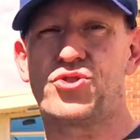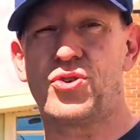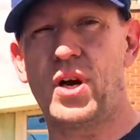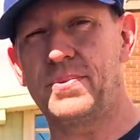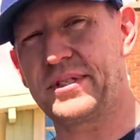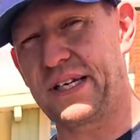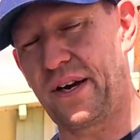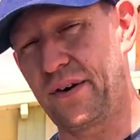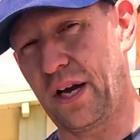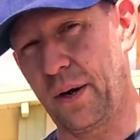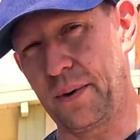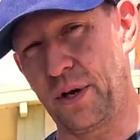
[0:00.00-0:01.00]
drops down
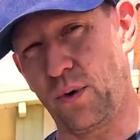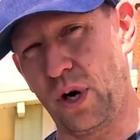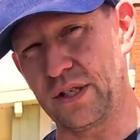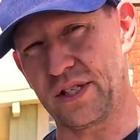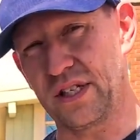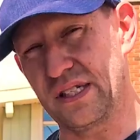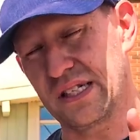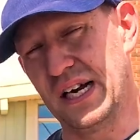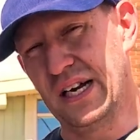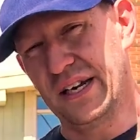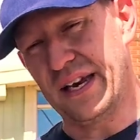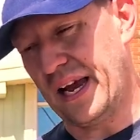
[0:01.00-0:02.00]
how many watts it is.
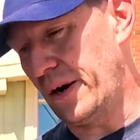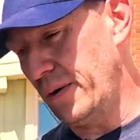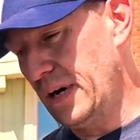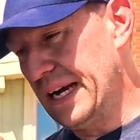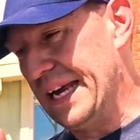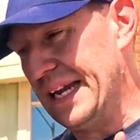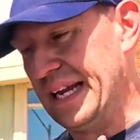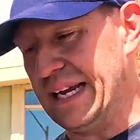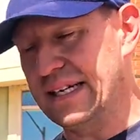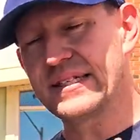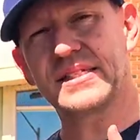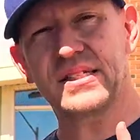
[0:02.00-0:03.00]
Now, it
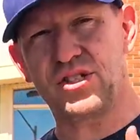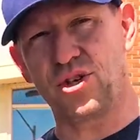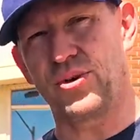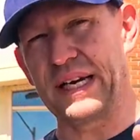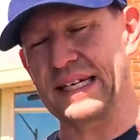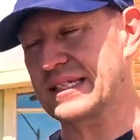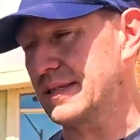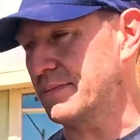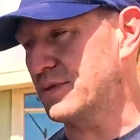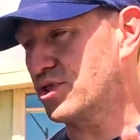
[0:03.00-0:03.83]
is doing some